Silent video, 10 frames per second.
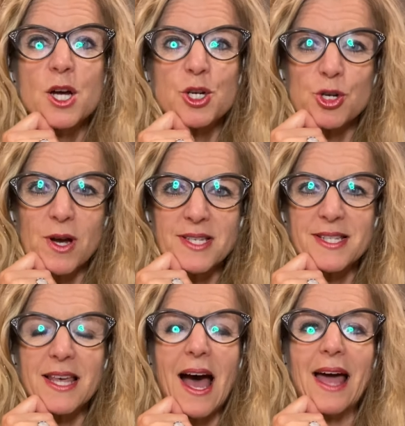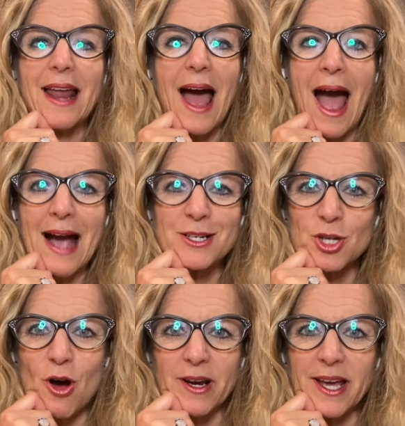trust that, act
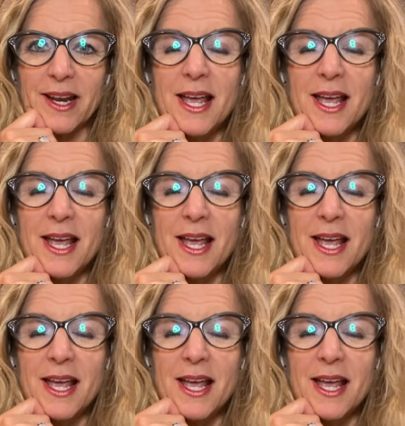on it.